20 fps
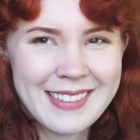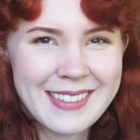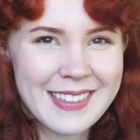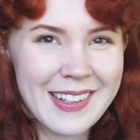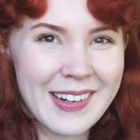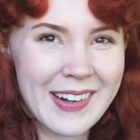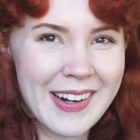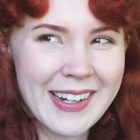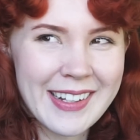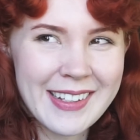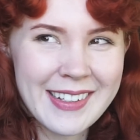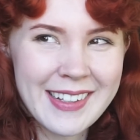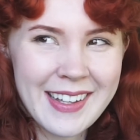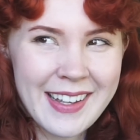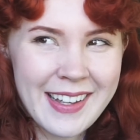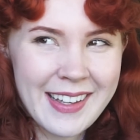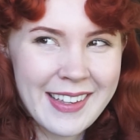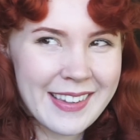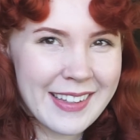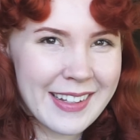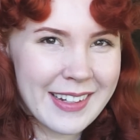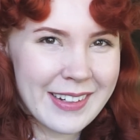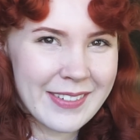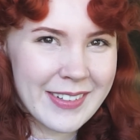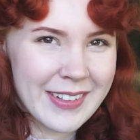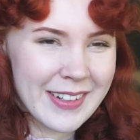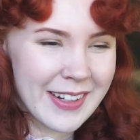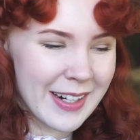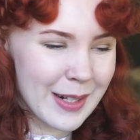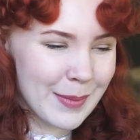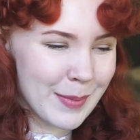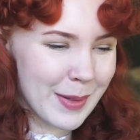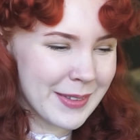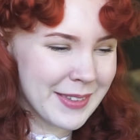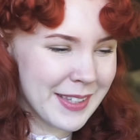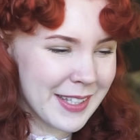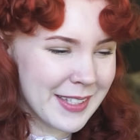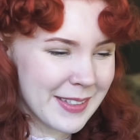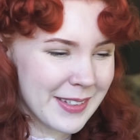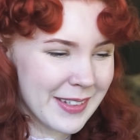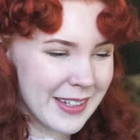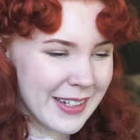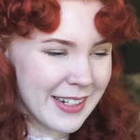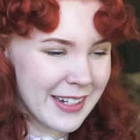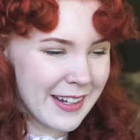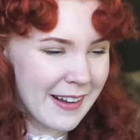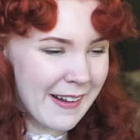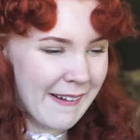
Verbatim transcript: Sorry, thinking real hard about this one.